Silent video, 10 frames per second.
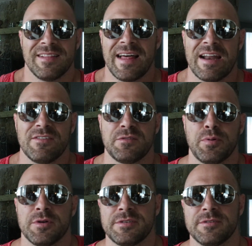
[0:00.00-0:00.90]
A lot of it's
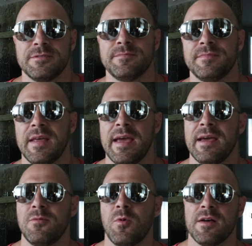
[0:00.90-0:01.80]
personal,
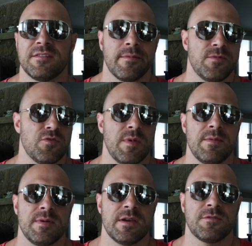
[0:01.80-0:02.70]
and while some of you
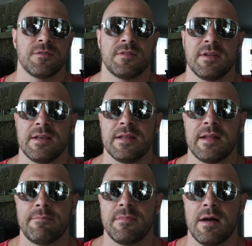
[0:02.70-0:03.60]
may be interested in
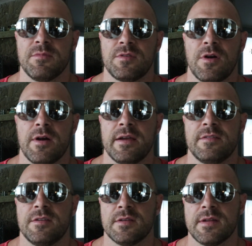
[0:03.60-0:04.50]
it, I'm sorry,
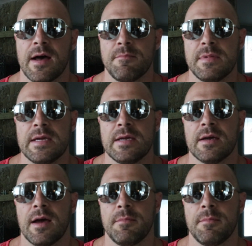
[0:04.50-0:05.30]
it's just not me.